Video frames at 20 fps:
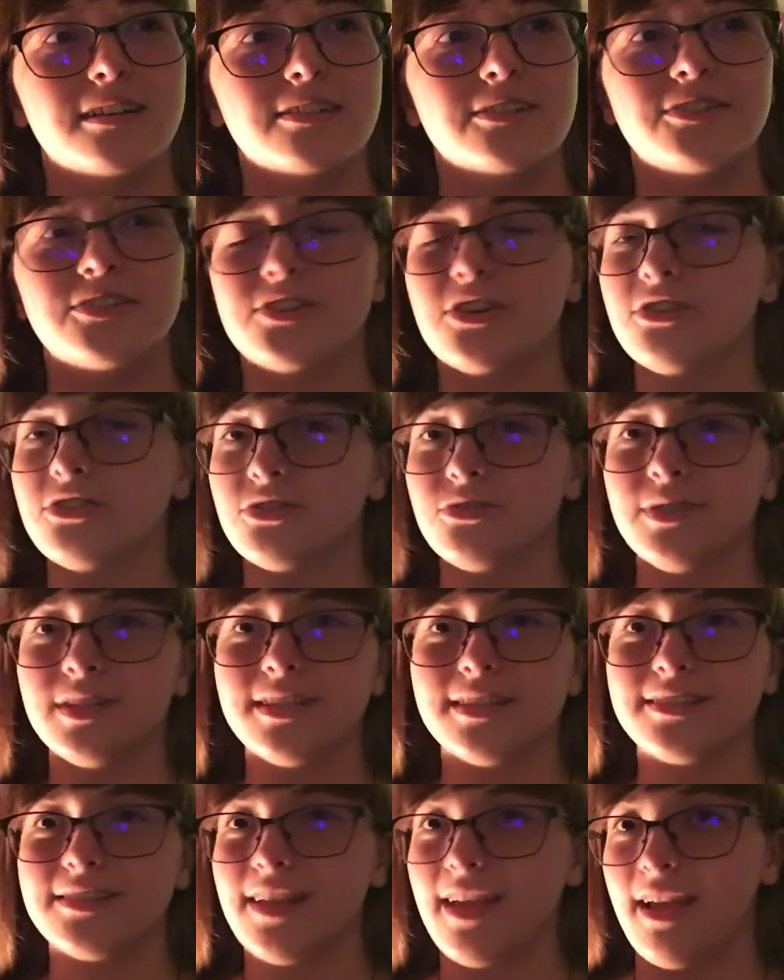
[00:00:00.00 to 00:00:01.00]
You start
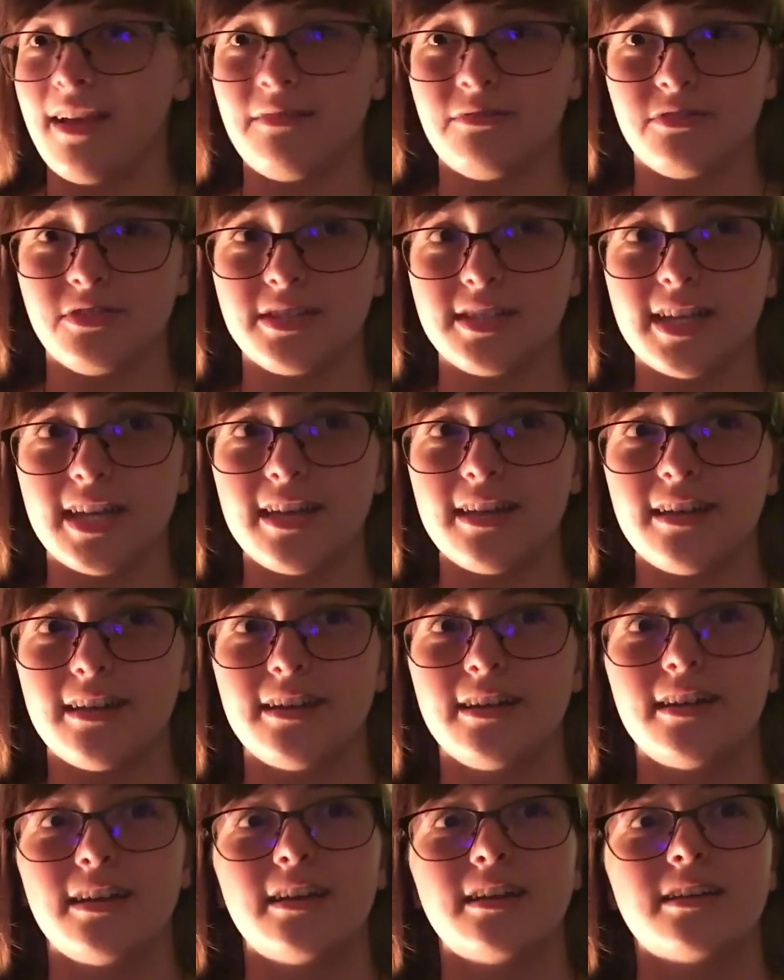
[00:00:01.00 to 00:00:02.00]
doing this every day.
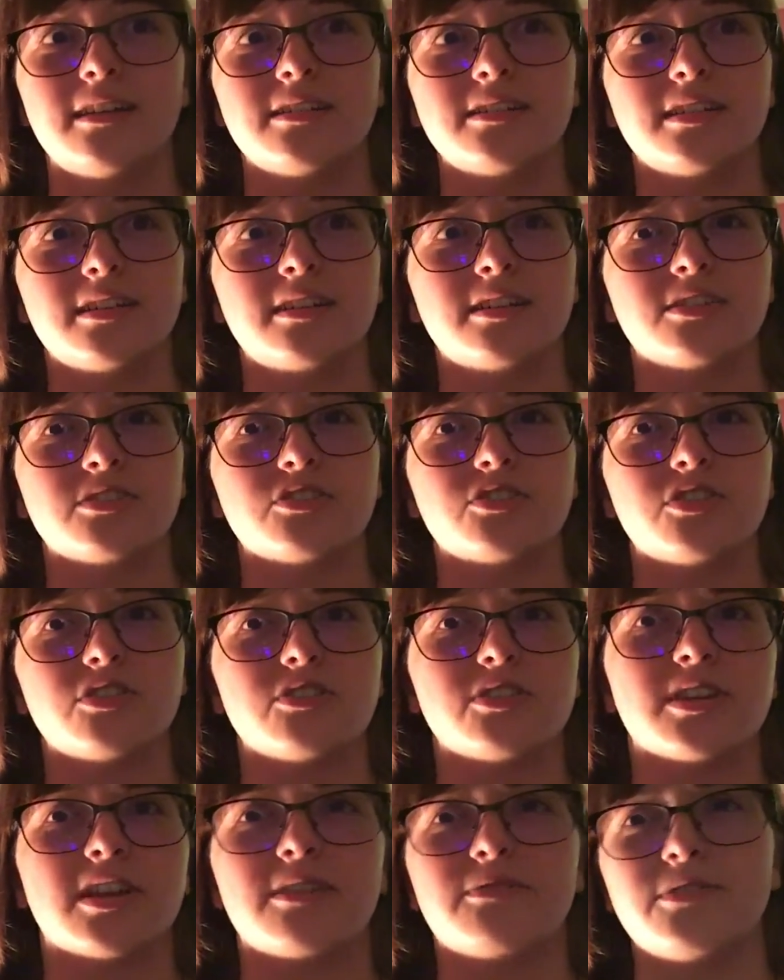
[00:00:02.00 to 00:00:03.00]
And sure,
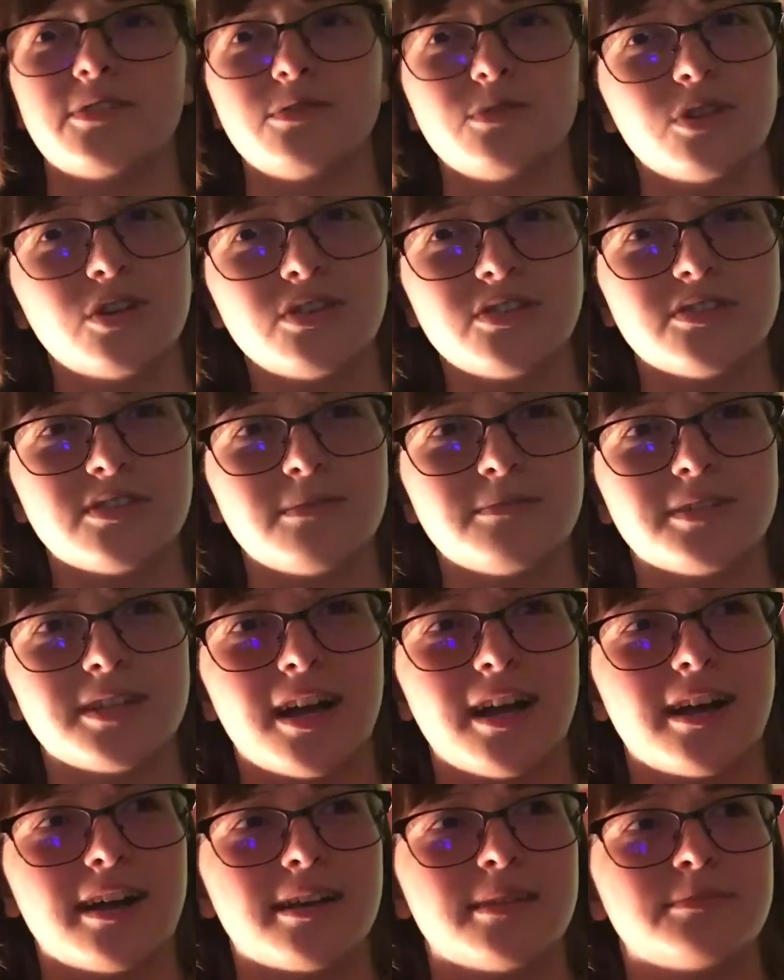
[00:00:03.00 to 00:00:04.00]
you get a few looks
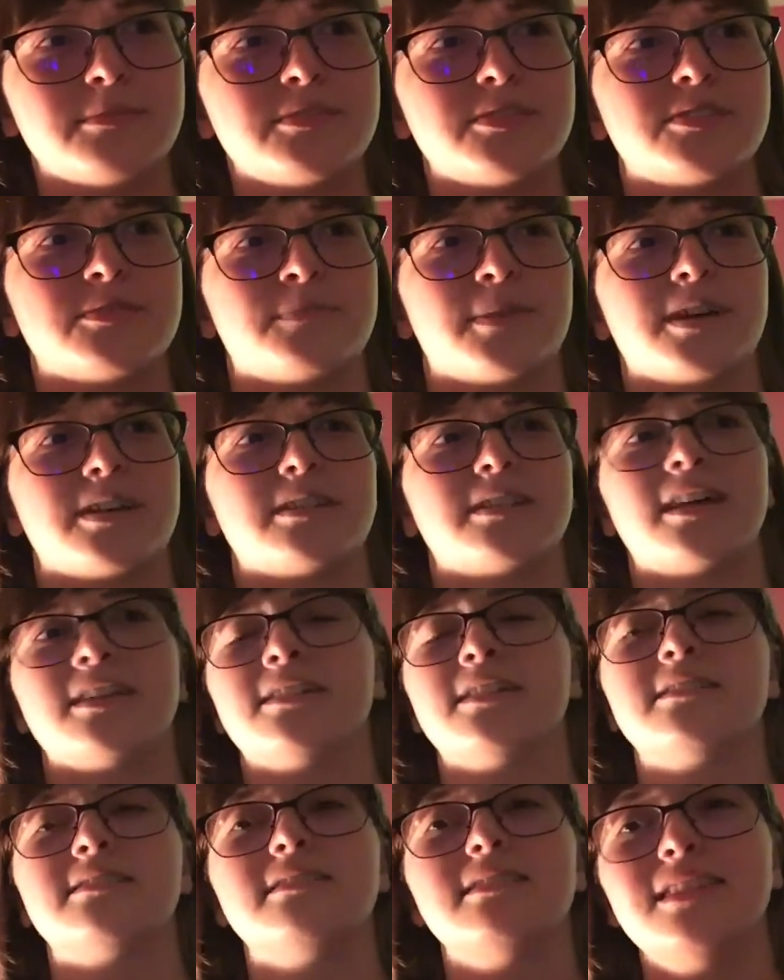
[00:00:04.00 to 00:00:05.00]
sometimes, but that
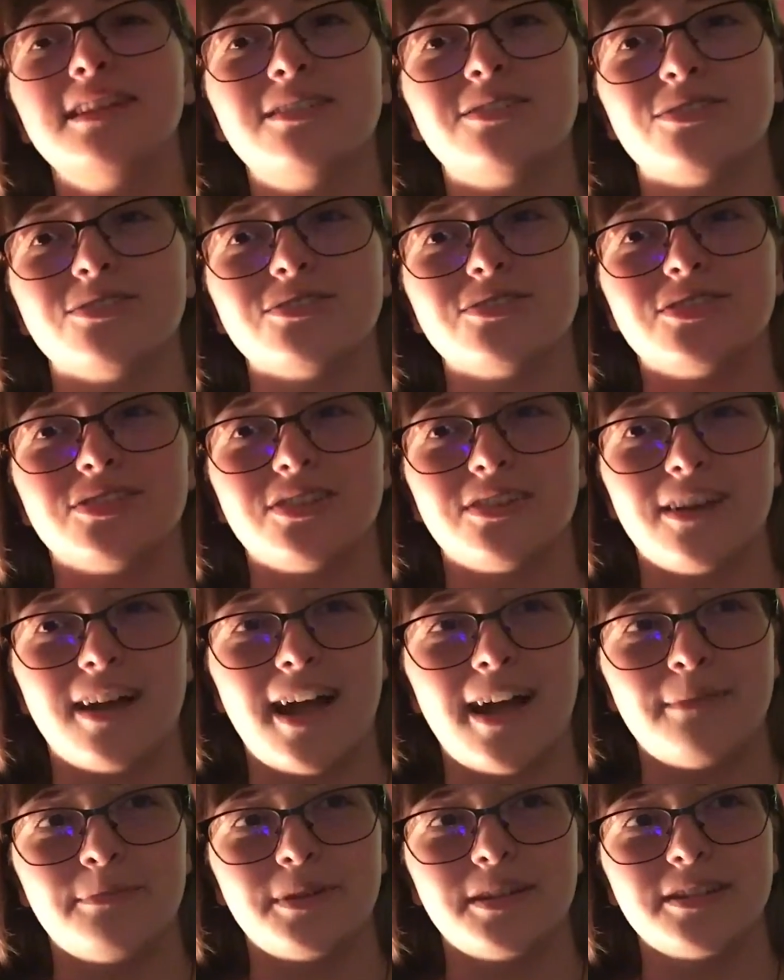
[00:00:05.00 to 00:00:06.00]
does little to your
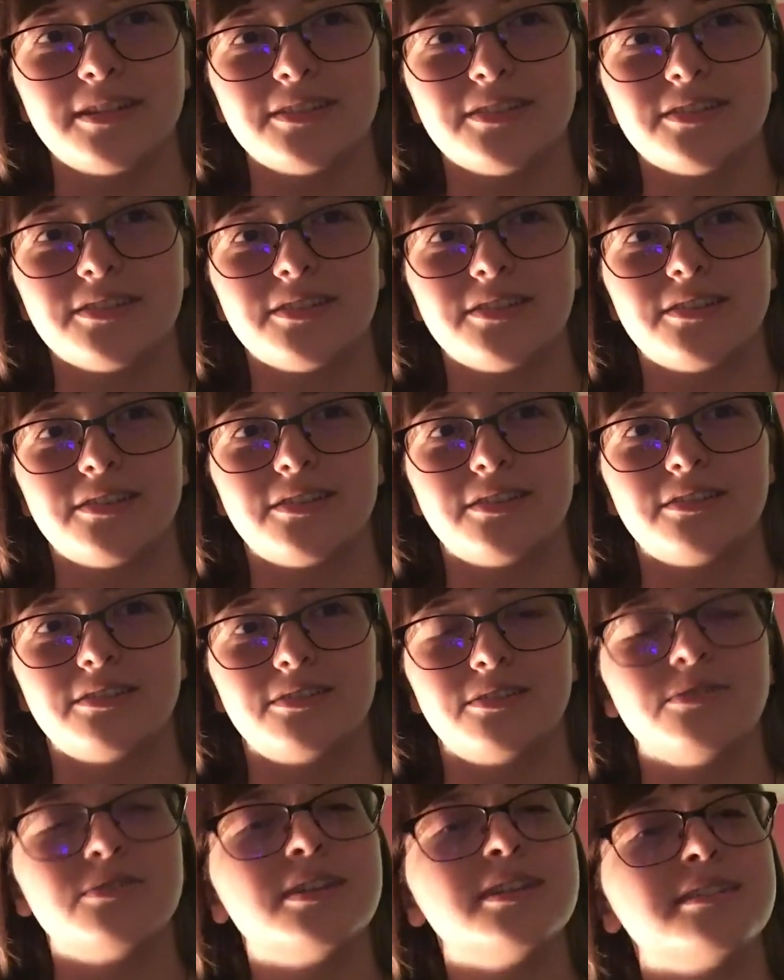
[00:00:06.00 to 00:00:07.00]
happiness.
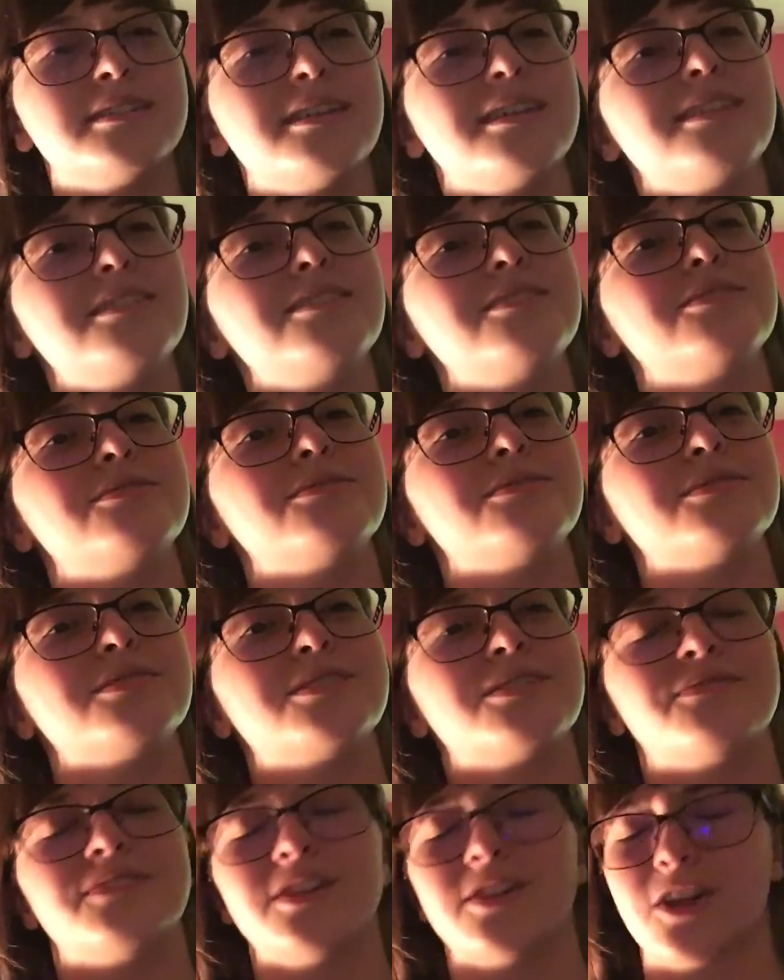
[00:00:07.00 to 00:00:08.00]
You continue
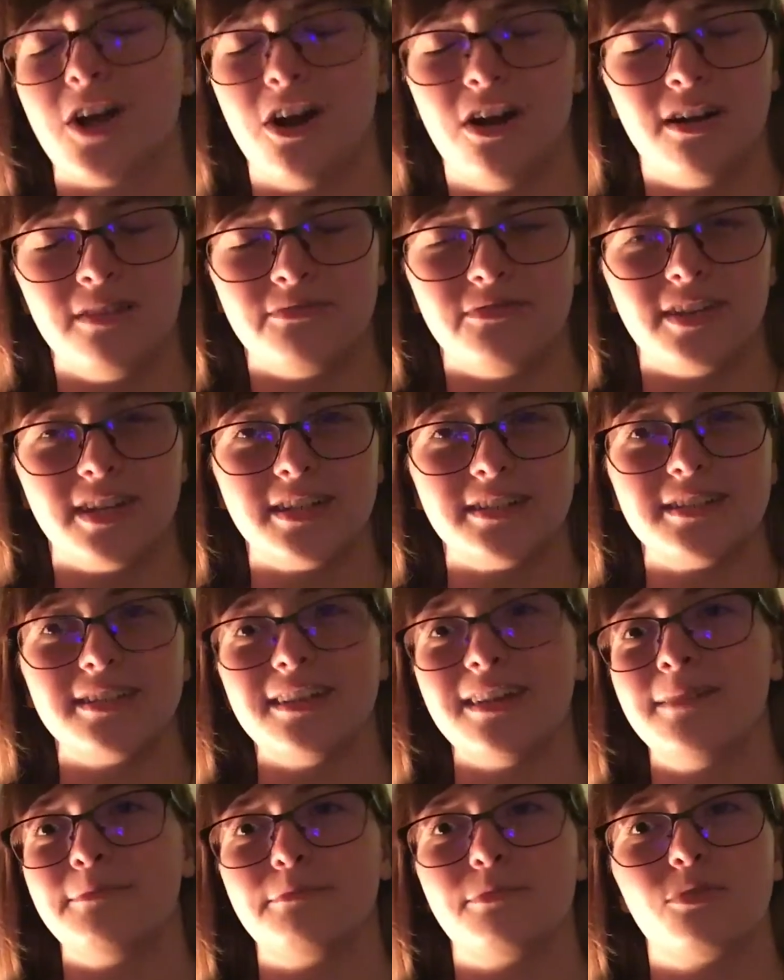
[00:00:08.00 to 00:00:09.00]
to feel confident
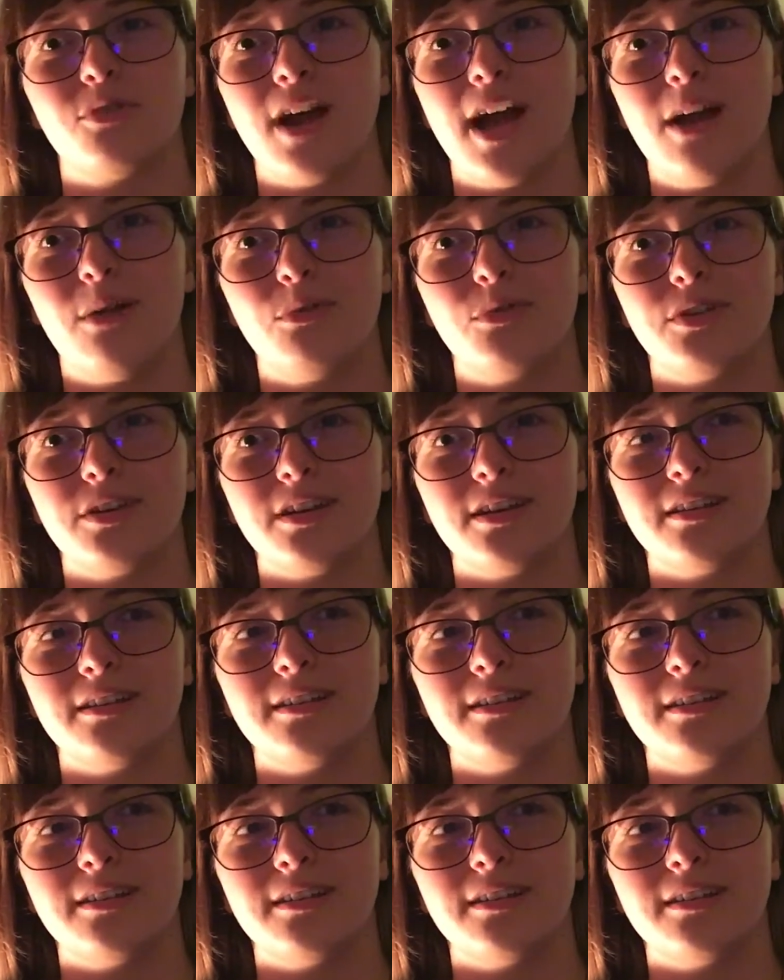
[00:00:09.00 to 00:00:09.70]
and proud.